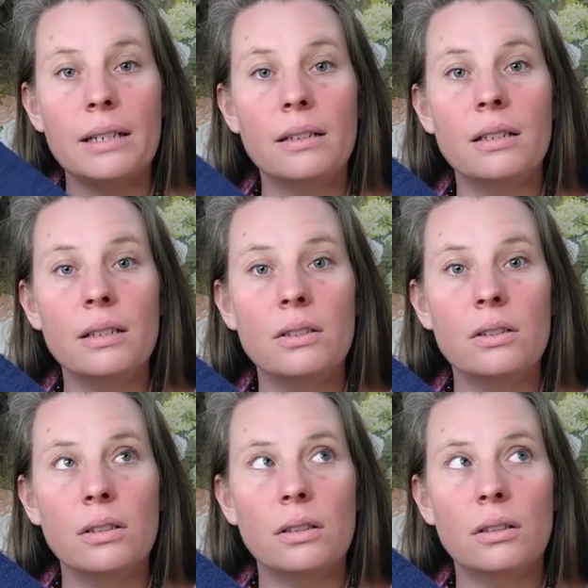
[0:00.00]
didn't
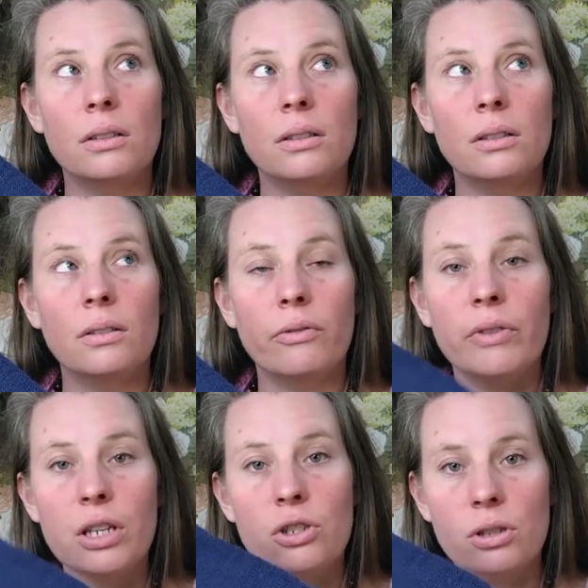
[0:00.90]

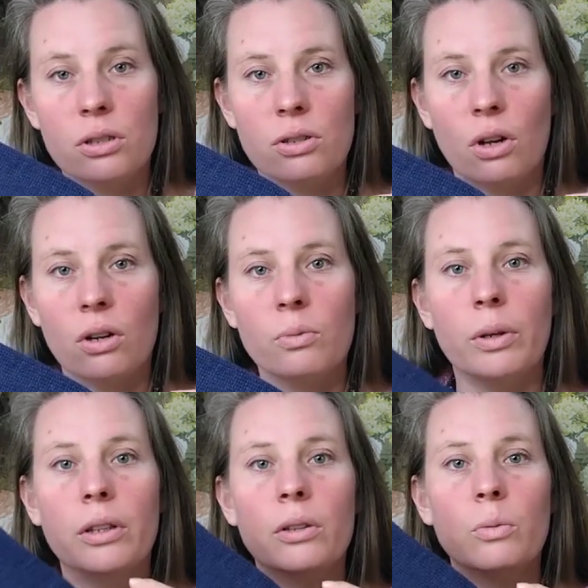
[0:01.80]
finish the sock
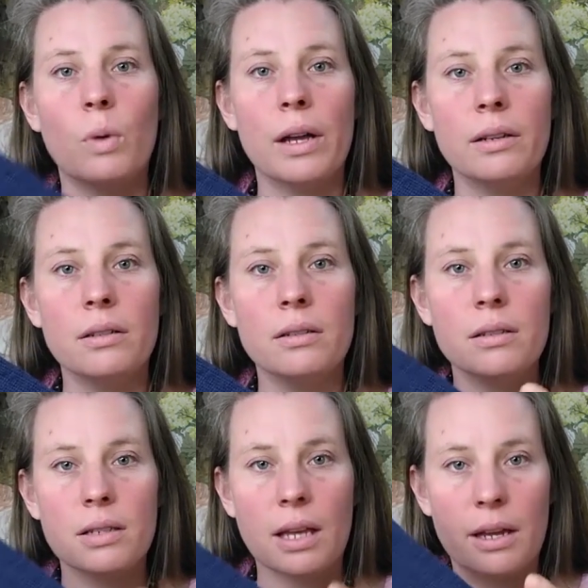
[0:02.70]
with one
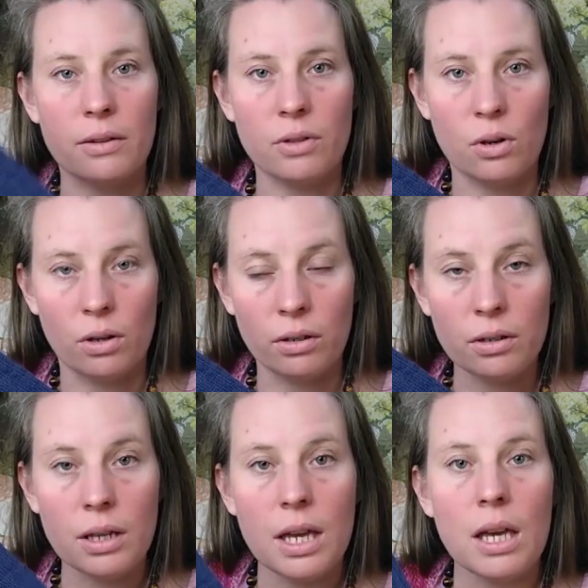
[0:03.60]
skein of yarn
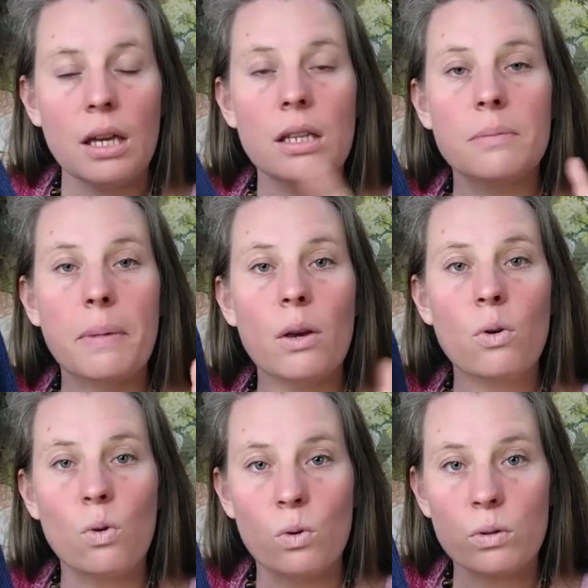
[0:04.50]
is
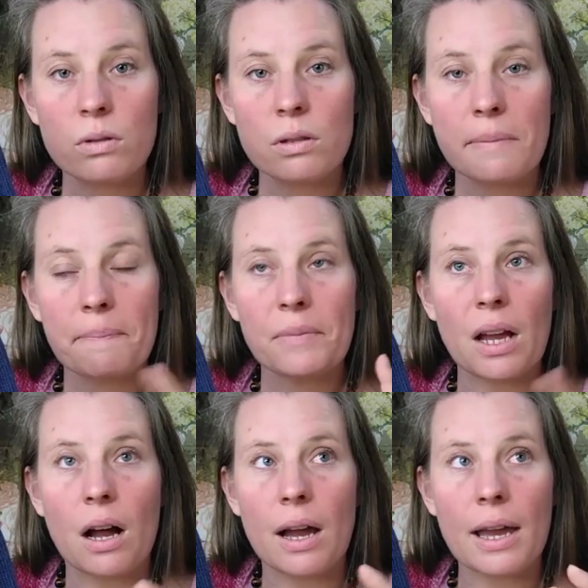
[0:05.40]
because
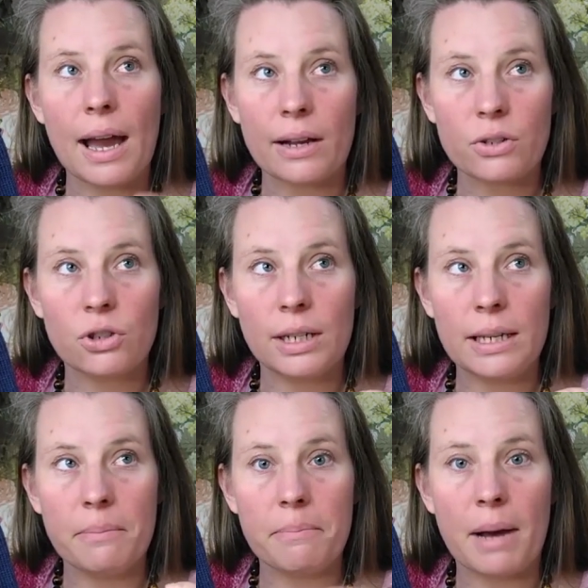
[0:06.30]
I
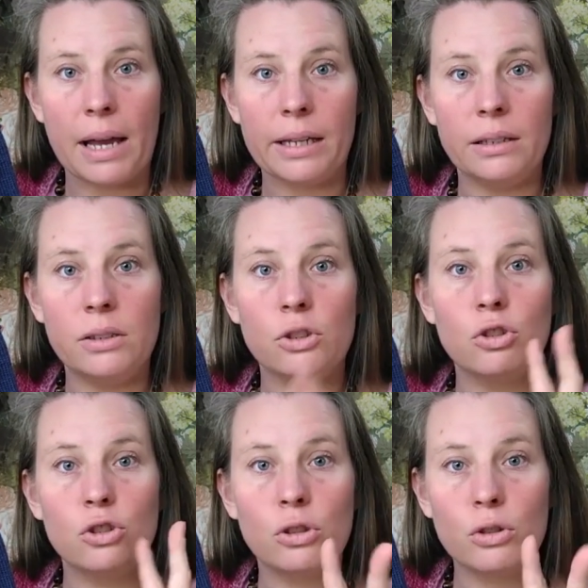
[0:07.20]
actually made
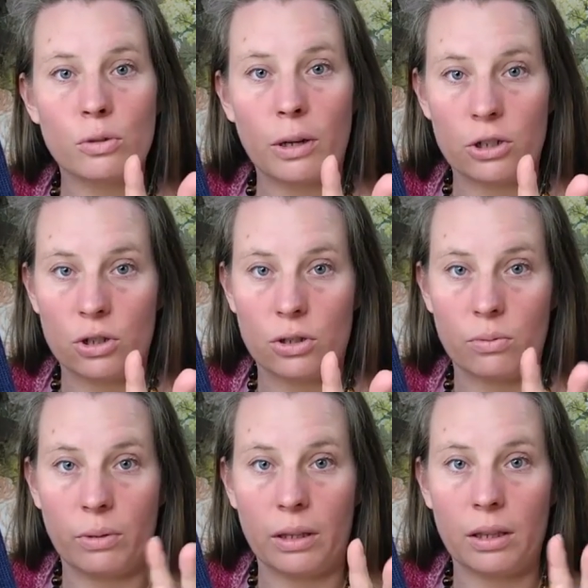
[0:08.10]
two swatches
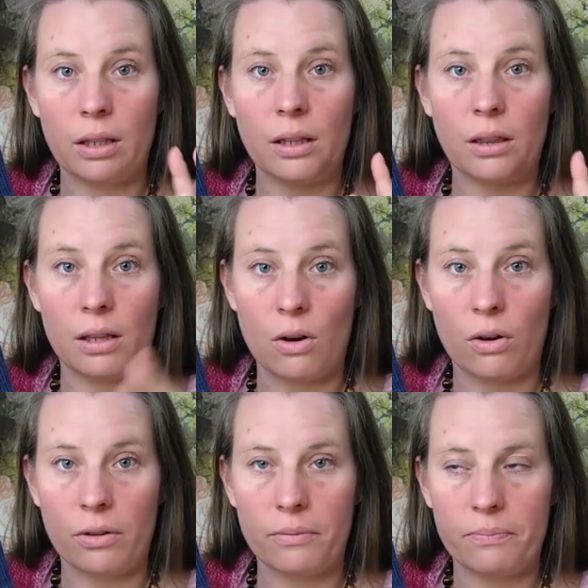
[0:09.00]
with the
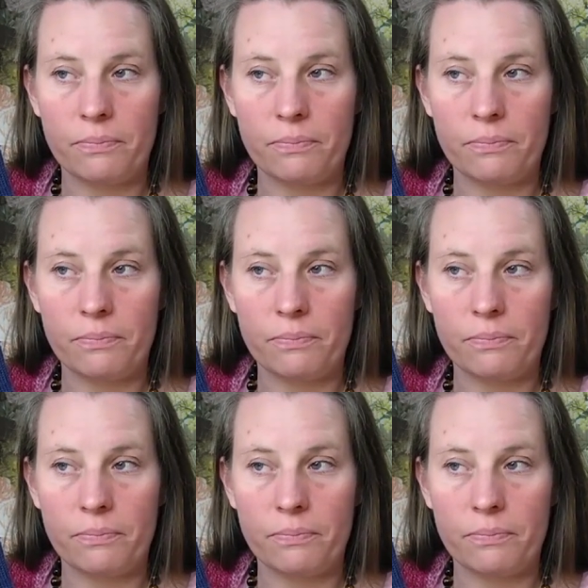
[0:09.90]
yarn.